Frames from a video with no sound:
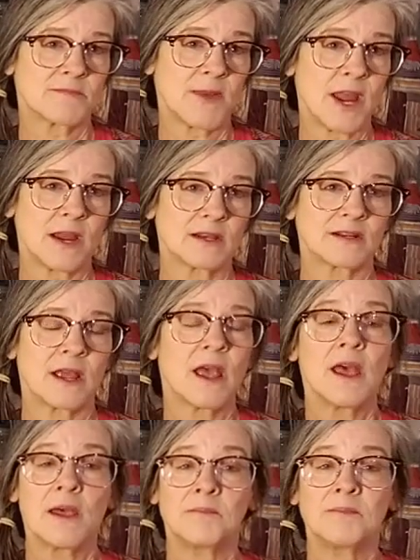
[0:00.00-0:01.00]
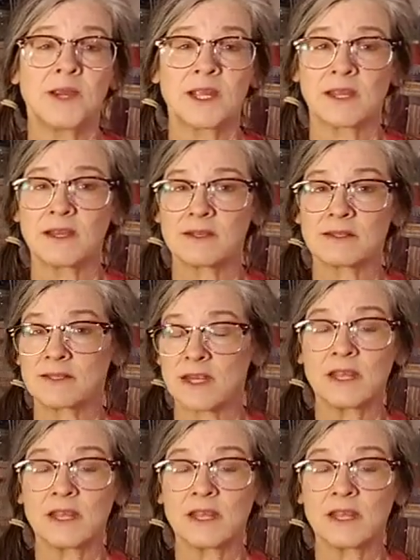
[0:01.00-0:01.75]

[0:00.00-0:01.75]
paint, because